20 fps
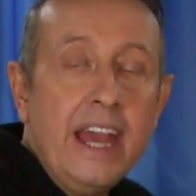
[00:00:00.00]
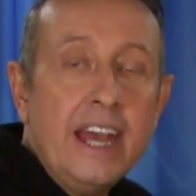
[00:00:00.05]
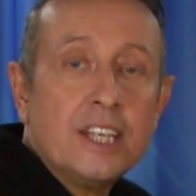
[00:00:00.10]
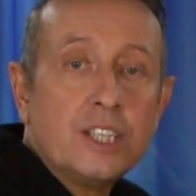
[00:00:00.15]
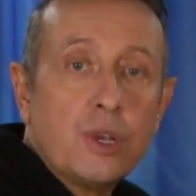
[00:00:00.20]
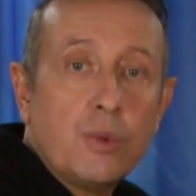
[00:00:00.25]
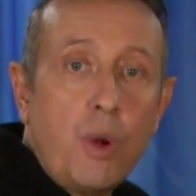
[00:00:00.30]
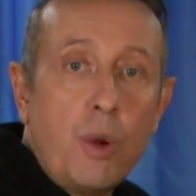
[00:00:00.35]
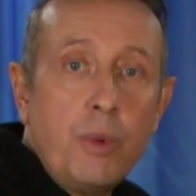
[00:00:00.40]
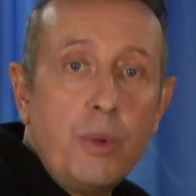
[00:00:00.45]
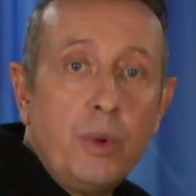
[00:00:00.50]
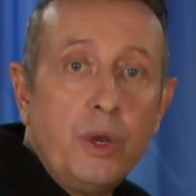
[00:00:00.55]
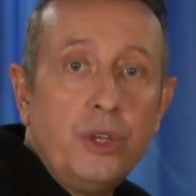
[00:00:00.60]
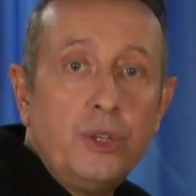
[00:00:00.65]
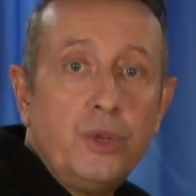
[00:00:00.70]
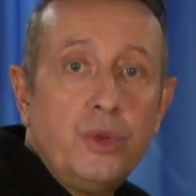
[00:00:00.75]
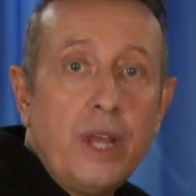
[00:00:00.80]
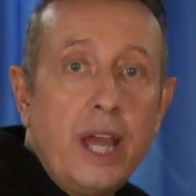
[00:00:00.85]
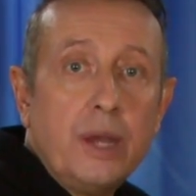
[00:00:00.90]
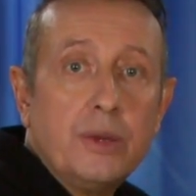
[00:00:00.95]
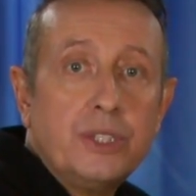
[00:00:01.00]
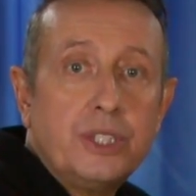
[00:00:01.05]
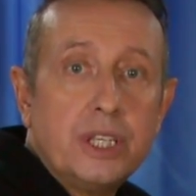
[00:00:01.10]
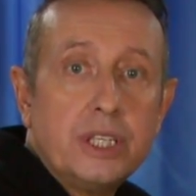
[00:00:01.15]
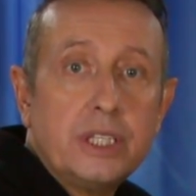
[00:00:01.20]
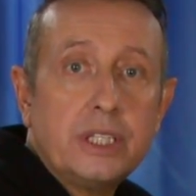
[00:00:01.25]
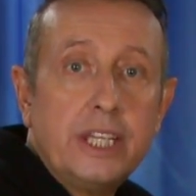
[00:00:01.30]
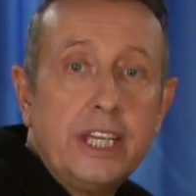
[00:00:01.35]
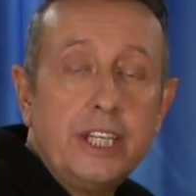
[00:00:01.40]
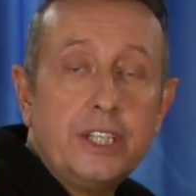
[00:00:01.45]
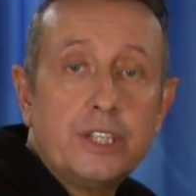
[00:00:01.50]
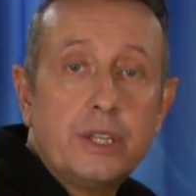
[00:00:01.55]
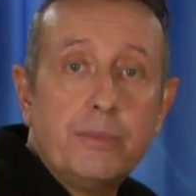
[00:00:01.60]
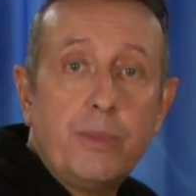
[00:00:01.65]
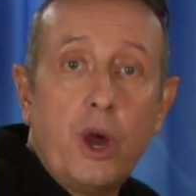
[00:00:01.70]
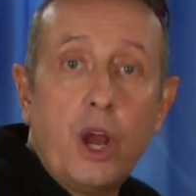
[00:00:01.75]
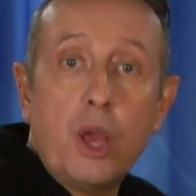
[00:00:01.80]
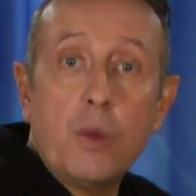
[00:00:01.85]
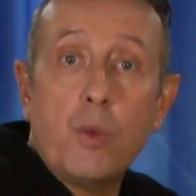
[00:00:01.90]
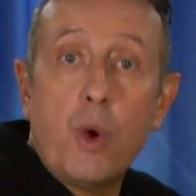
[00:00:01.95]
So what we want to do now is just teach the
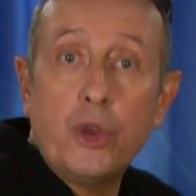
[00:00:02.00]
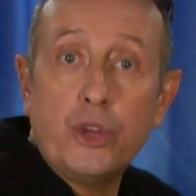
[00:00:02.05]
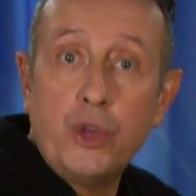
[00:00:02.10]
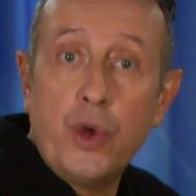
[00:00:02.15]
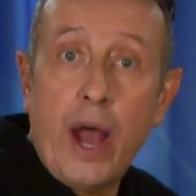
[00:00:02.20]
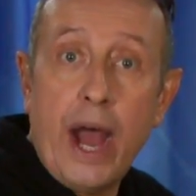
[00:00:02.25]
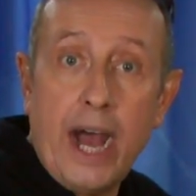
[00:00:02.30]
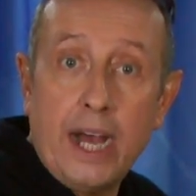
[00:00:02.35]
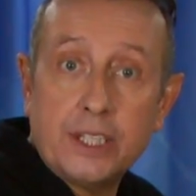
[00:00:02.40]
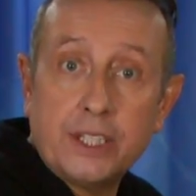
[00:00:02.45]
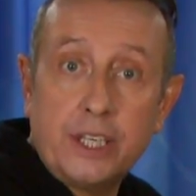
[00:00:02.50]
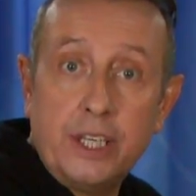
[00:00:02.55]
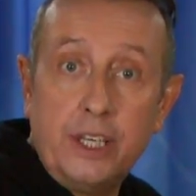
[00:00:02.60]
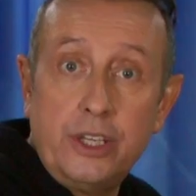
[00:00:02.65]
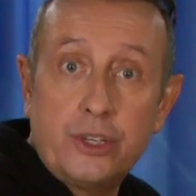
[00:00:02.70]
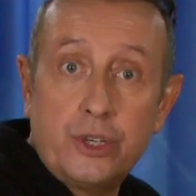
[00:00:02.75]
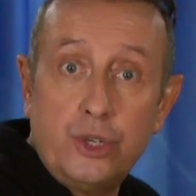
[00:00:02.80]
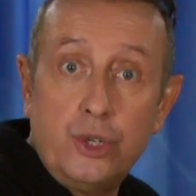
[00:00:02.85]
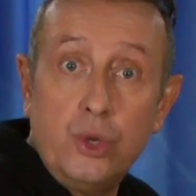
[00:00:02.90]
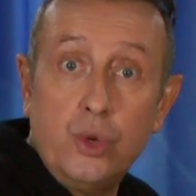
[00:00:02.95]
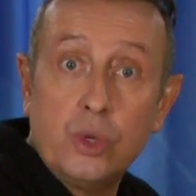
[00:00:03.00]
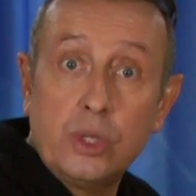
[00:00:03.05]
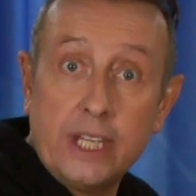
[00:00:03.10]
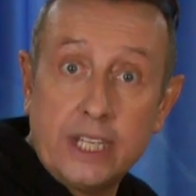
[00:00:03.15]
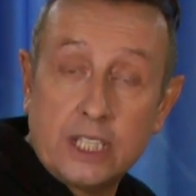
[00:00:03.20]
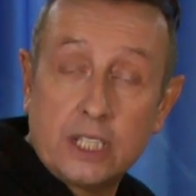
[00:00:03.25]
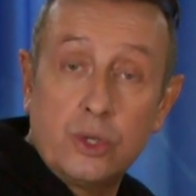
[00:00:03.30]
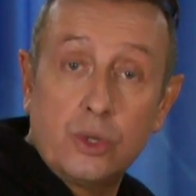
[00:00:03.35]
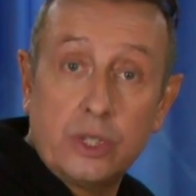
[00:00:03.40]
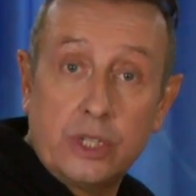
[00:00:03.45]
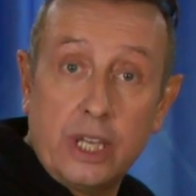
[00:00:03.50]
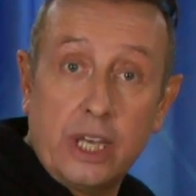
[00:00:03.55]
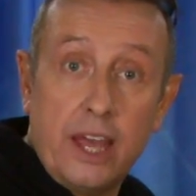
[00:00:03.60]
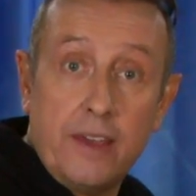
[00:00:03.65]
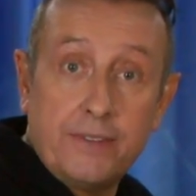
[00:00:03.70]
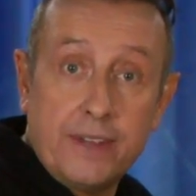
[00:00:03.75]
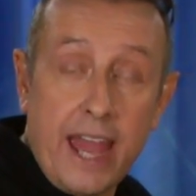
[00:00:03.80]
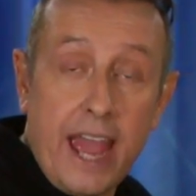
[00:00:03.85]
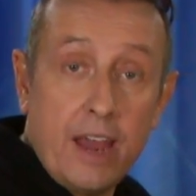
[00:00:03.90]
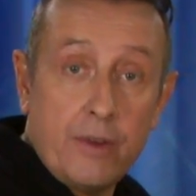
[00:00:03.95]
body what you're asking it to do. Let's look at the
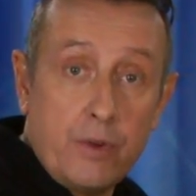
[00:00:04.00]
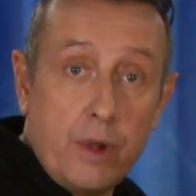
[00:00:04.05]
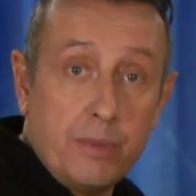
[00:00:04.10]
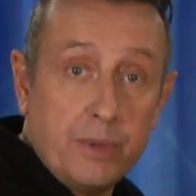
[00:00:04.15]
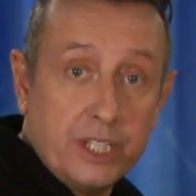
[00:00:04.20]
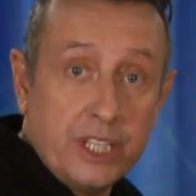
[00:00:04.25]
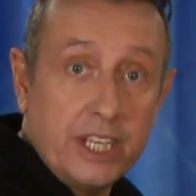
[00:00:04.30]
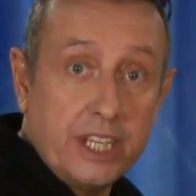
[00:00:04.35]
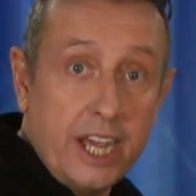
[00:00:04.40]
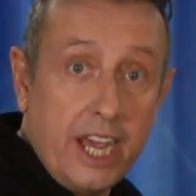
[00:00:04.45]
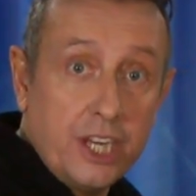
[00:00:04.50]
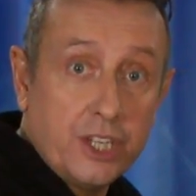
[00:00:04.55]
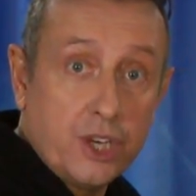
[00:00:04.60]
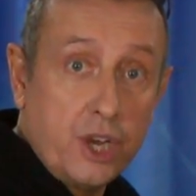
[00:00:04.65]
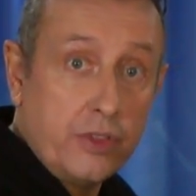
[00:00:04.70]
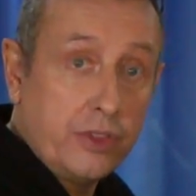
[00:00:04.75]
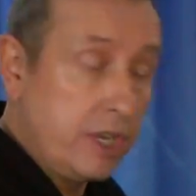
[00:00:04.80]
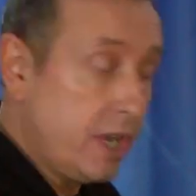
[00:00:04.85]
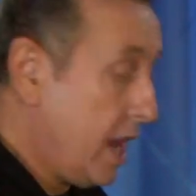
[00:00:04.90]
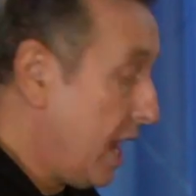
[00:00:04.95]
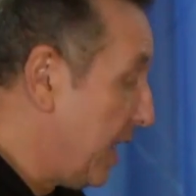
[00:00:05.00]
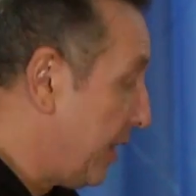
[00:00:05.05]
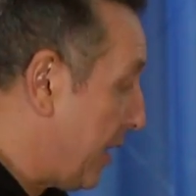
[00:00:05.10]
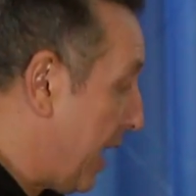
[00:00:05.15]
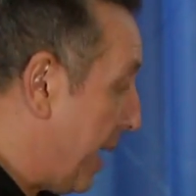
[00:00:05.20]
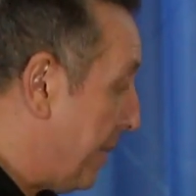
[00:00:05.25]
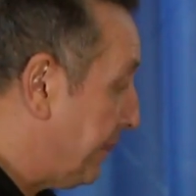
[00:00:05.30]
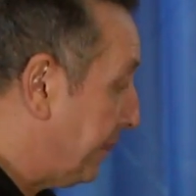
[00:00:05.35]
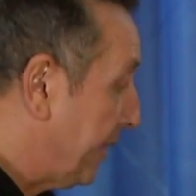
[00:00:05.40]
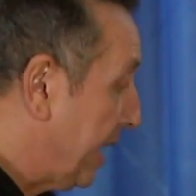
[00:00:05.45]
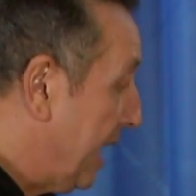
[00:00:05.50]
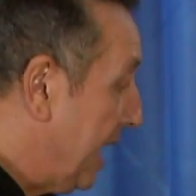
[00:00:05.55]
left hand representation on the diagram.